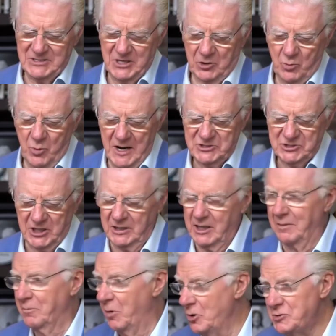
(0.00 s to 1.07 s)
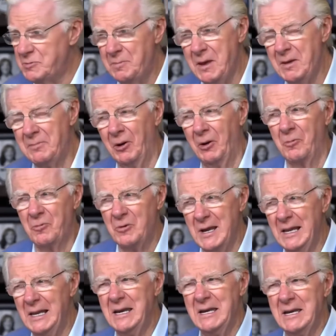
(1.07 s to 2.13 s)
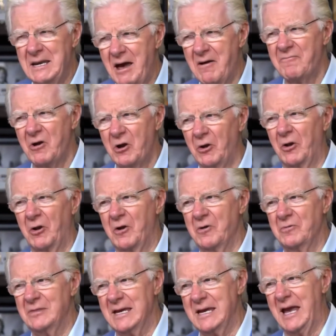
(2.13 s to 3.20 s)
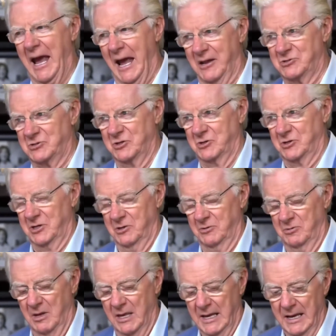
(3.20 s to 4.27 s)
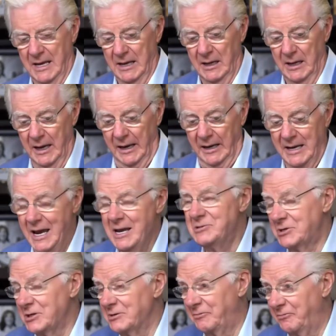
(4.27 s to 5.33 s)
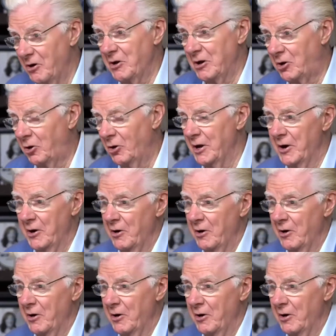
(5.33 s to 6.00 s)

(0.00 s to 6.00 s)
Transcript: question that most people really never learn the answer to. And the answer is very clear.